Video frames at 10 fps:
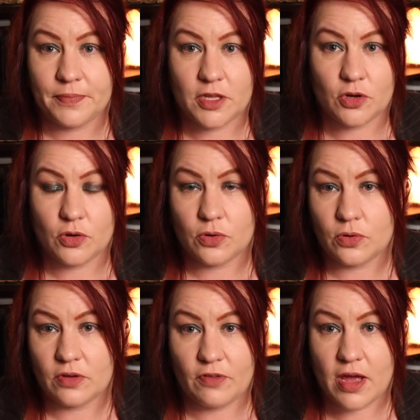you
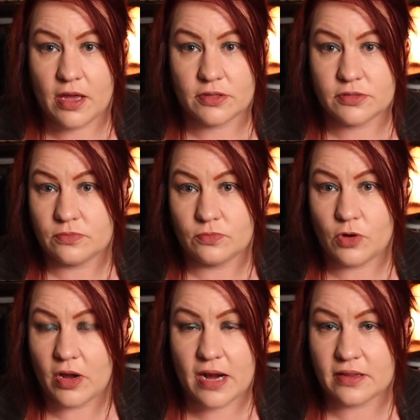know, if I
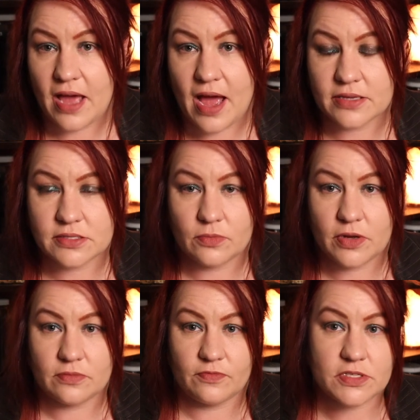got out of the house and
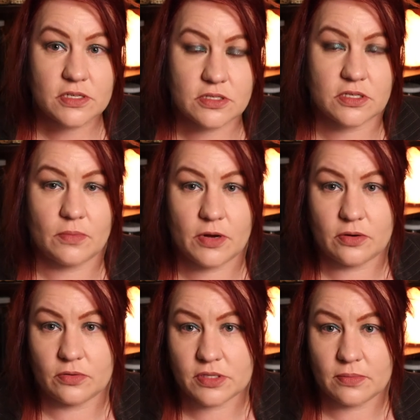went and visited someone
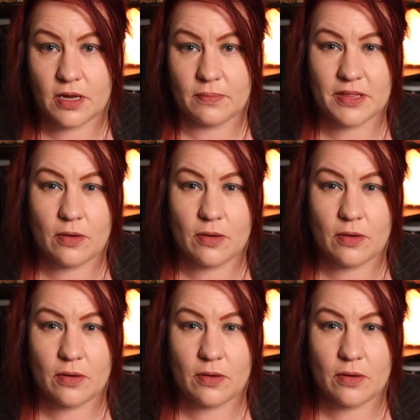or something like that,